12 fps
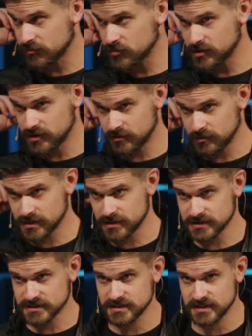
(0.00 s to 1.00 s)
you here with
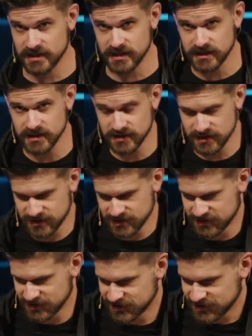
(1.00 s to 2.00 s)
us today.
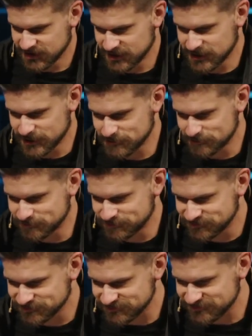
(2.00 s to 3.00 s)
Um,
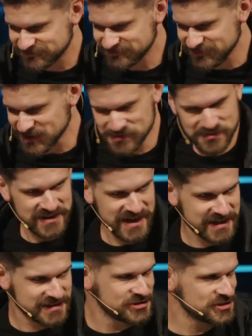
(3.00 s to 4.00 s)

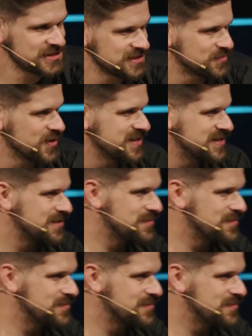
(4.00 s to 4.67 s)
yeah, just as Brian said, my